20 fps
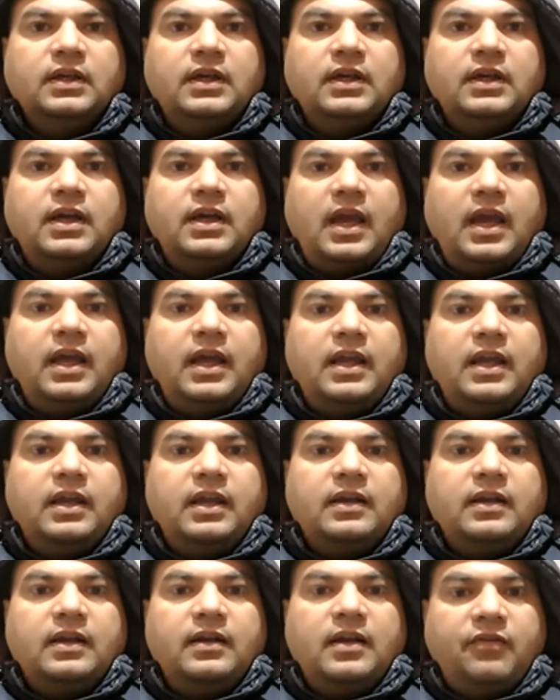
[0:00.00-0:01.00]
And
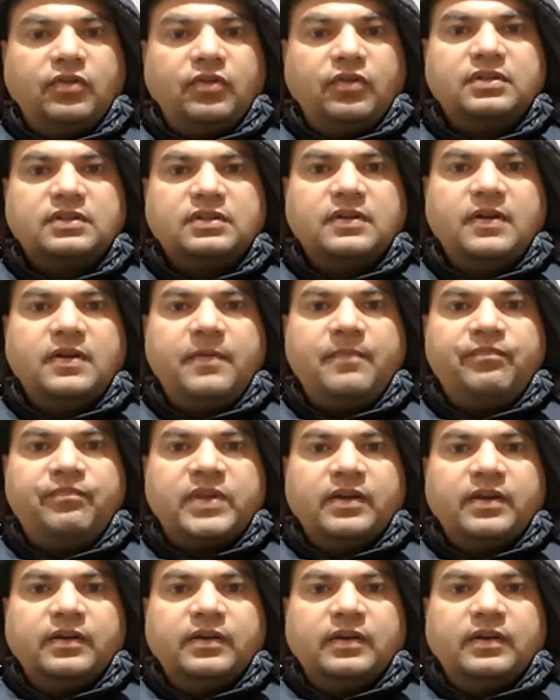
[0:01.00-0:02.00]
of course,
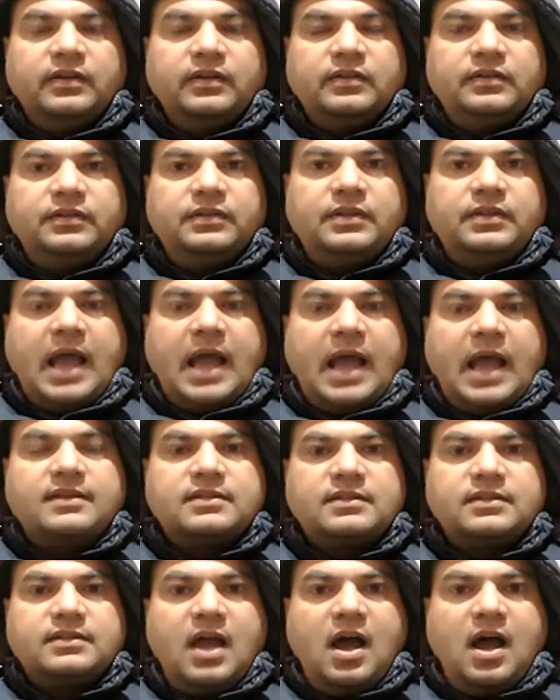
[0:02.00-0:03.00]

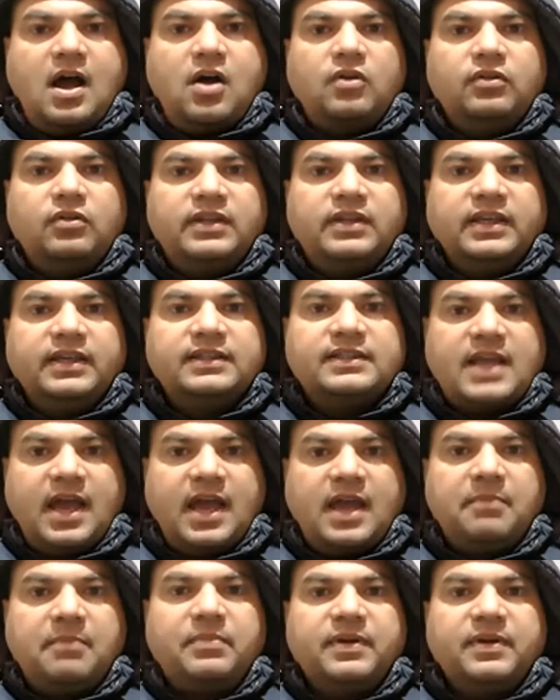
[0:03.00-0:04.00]
that's how things
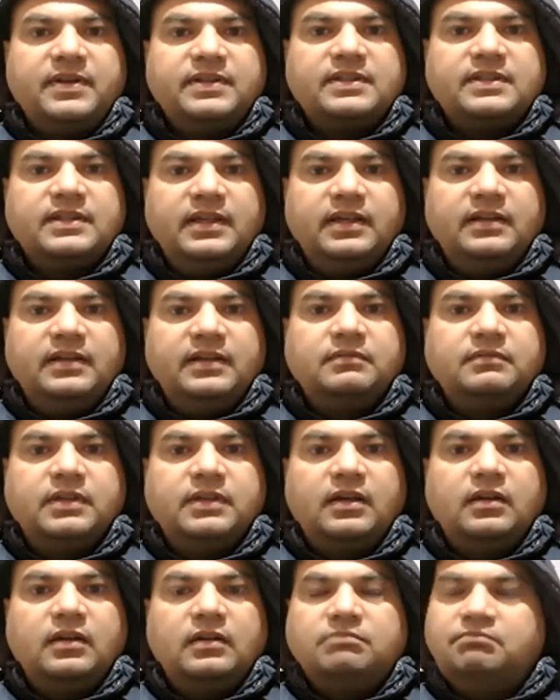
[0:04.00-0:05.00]
happens.
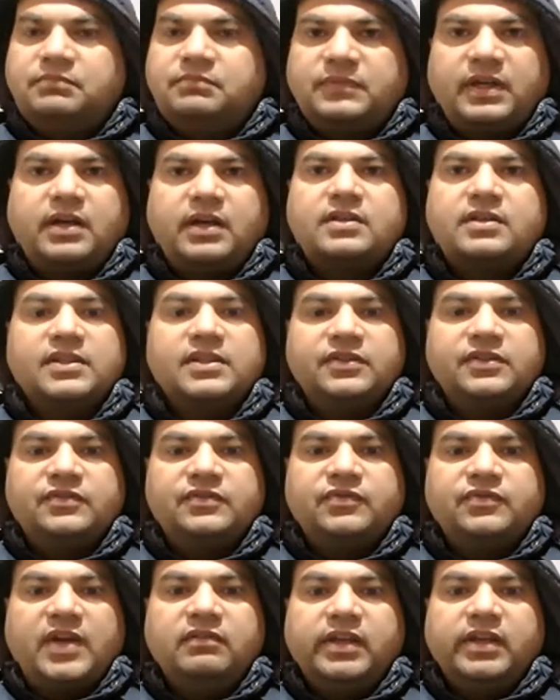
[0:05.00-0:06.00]
The trust is
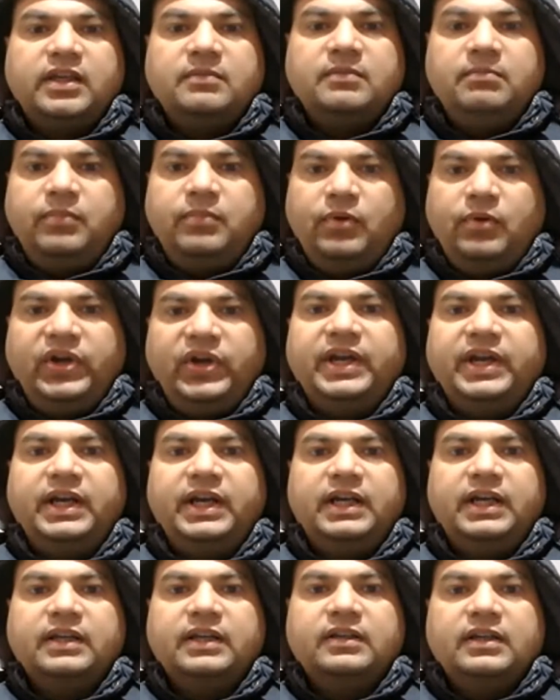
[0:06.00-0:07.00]
very, very important.